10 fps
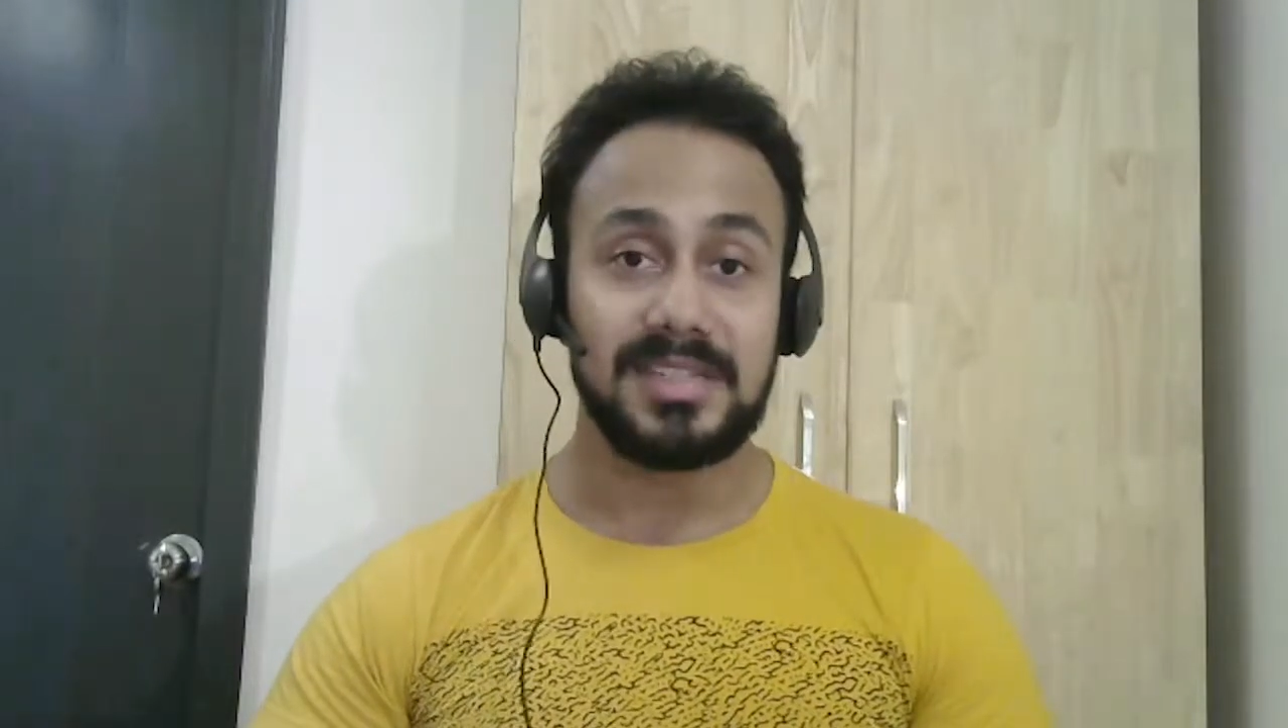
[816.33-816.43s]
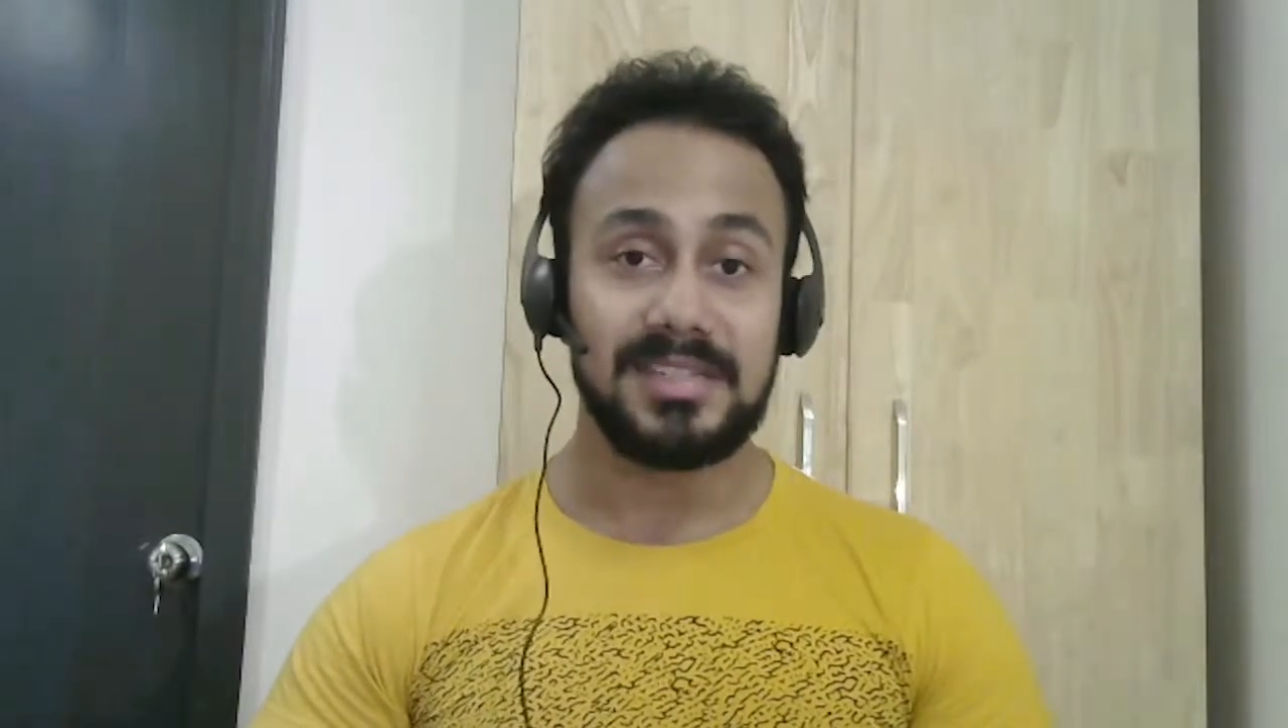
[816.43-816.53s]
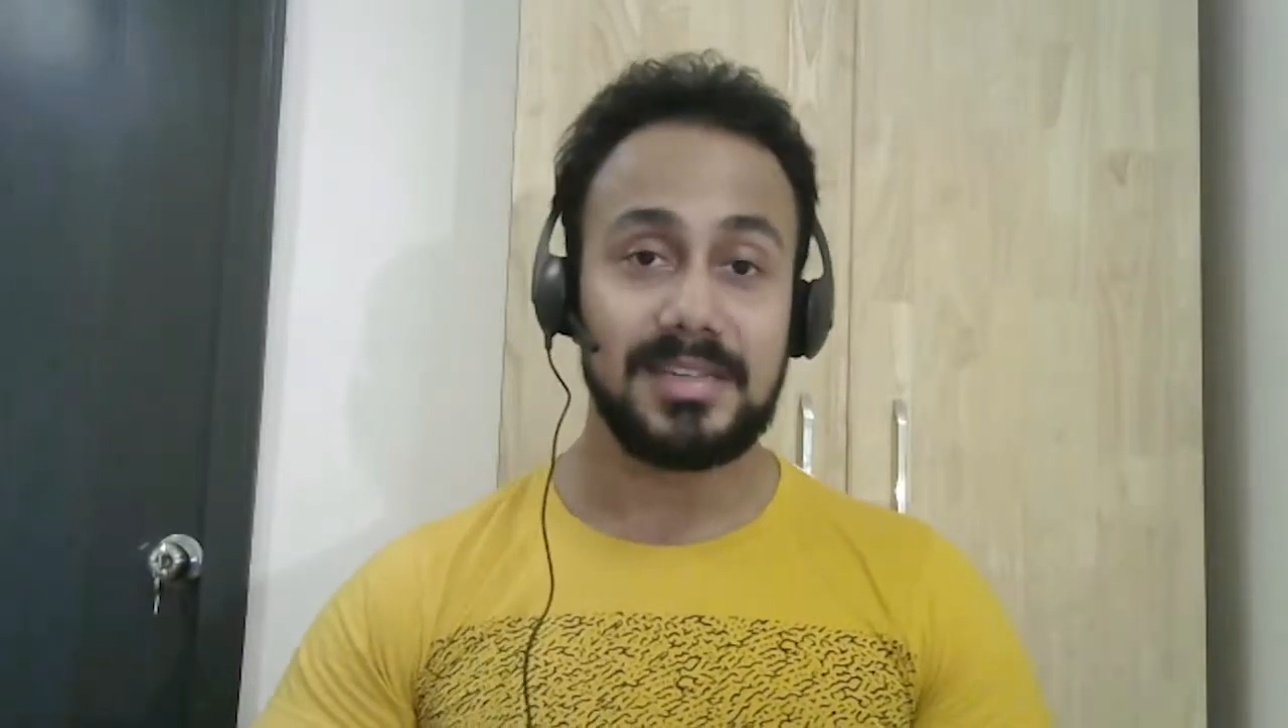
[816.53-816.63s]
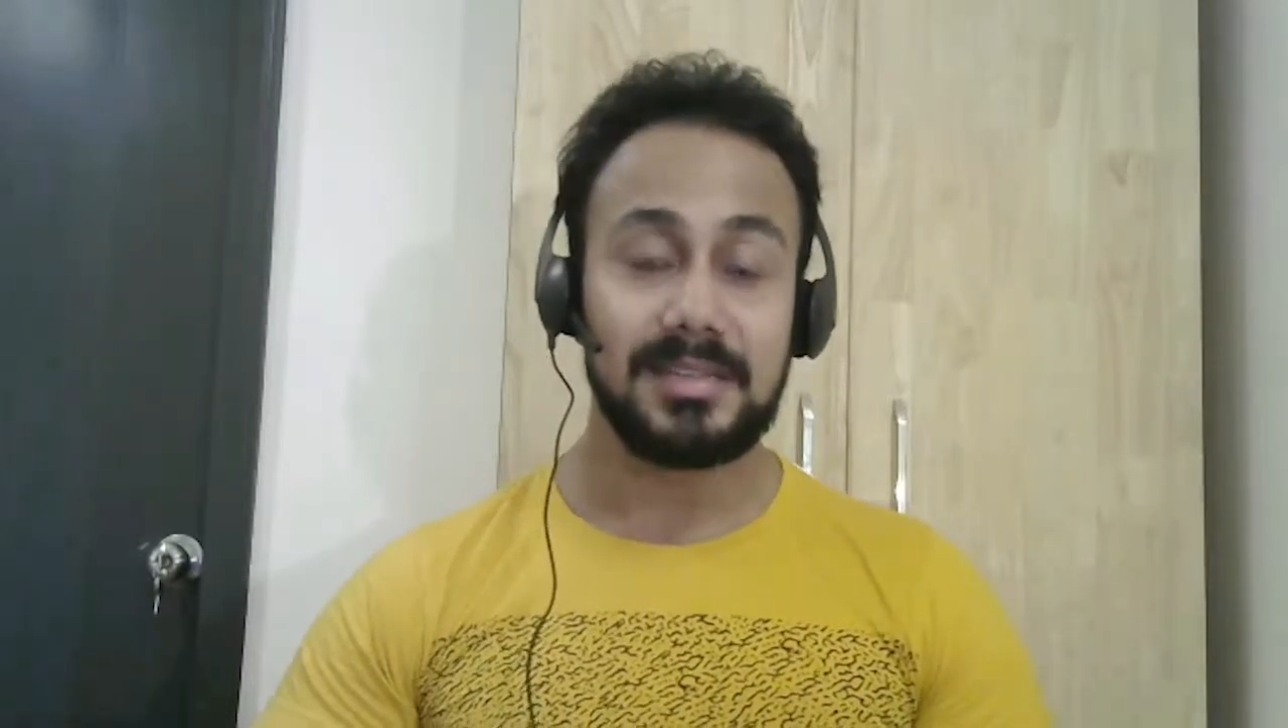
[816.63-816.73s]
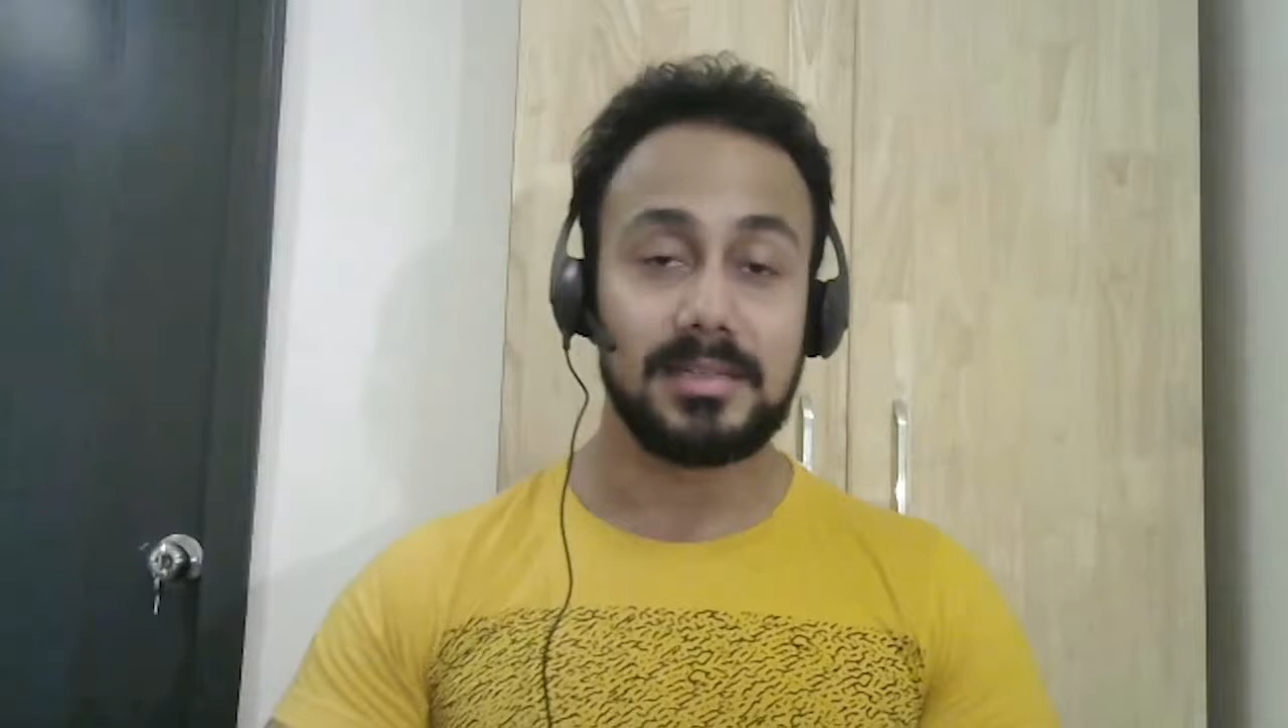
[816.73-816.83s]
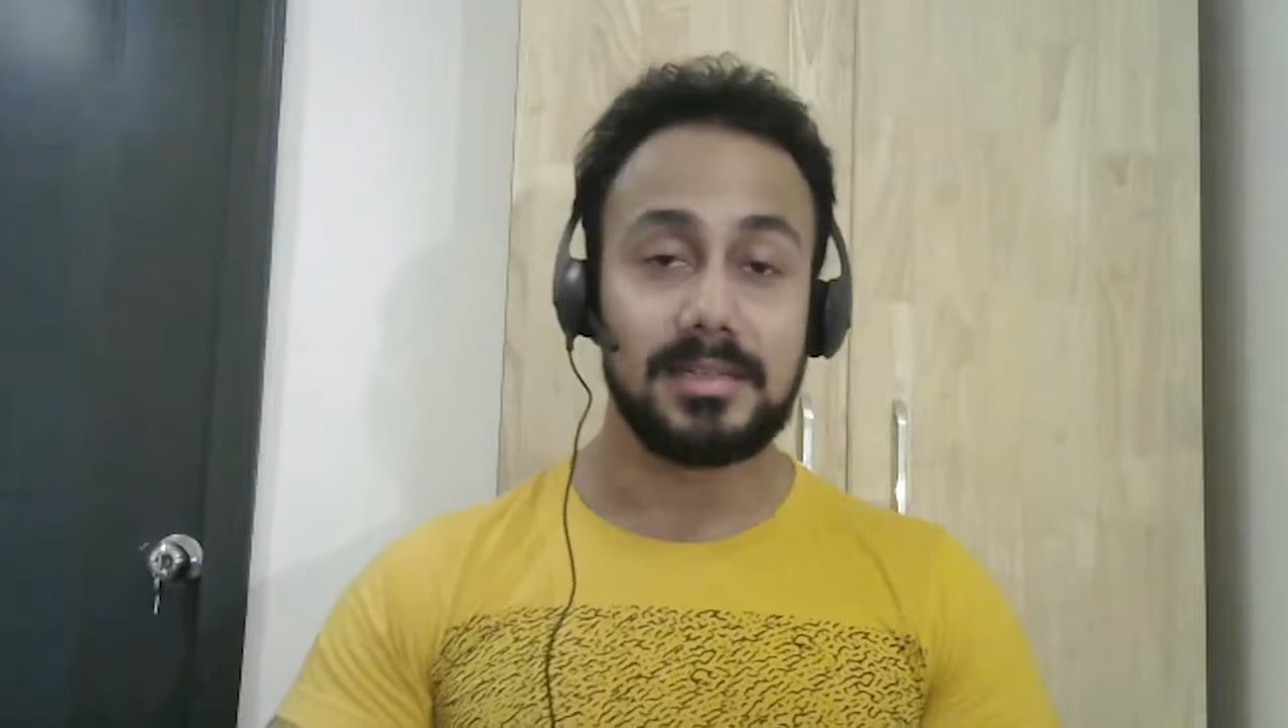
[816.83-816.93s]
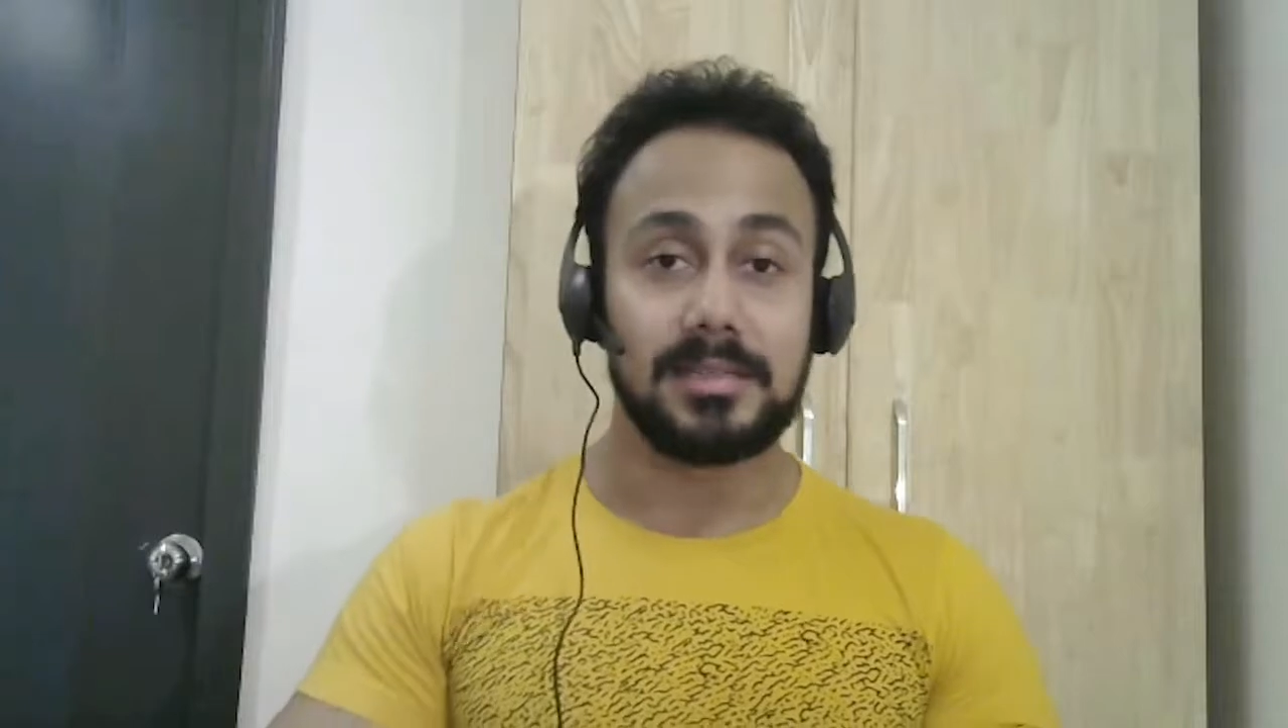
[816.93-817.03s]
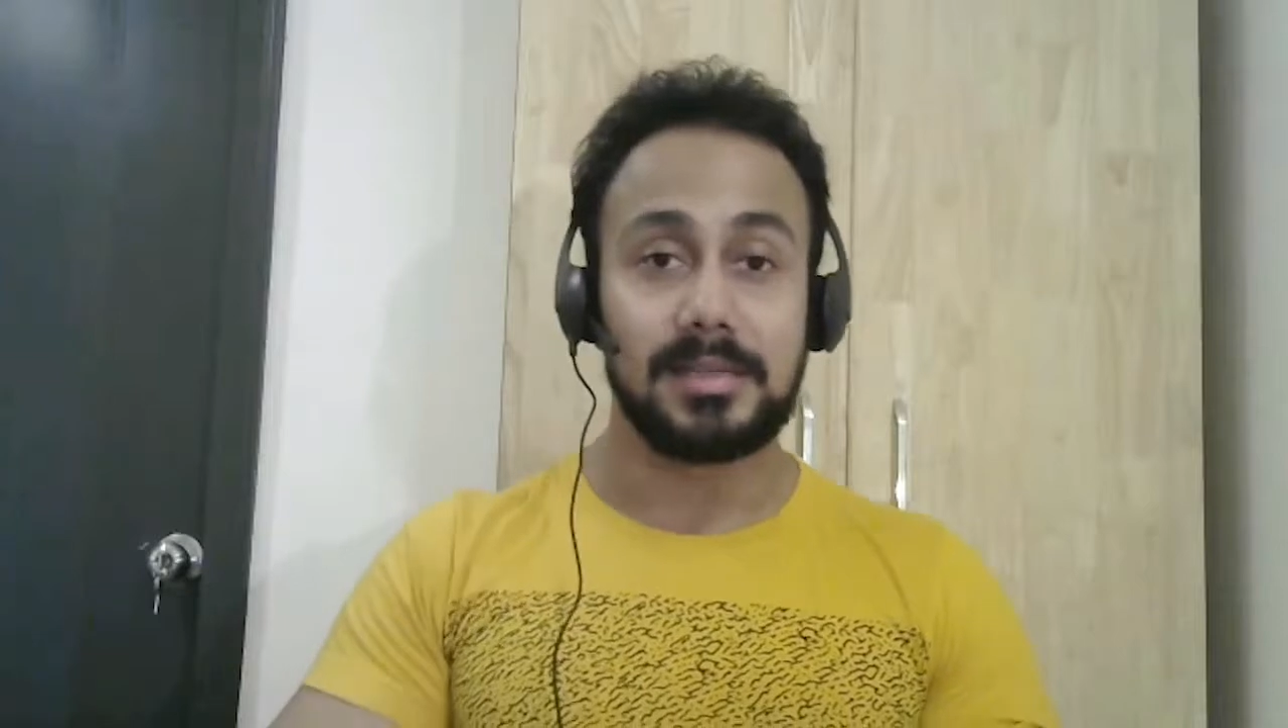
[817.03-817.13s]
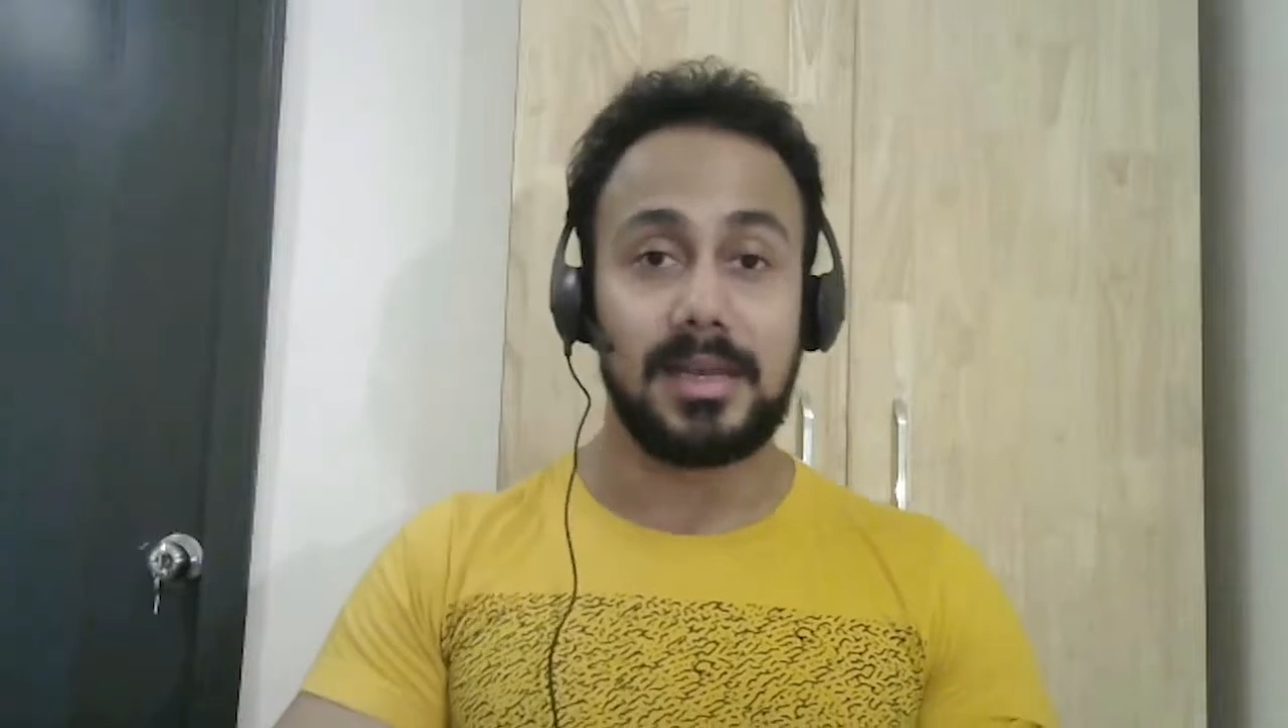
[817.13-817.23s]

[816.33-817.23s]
diseases